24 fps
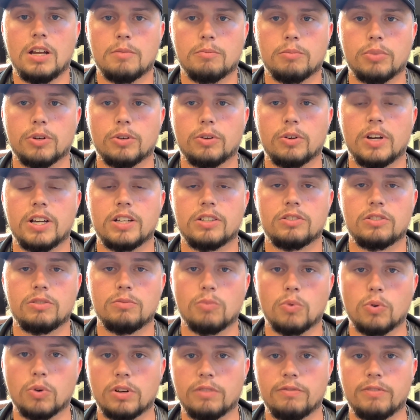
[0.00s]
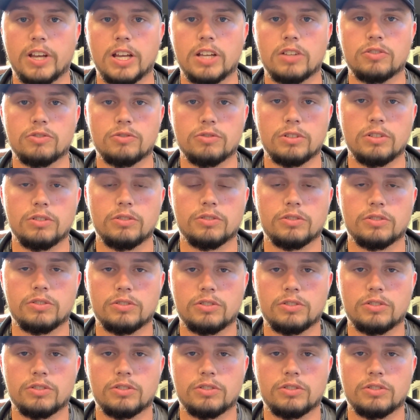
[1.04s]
progress to more advanced drills.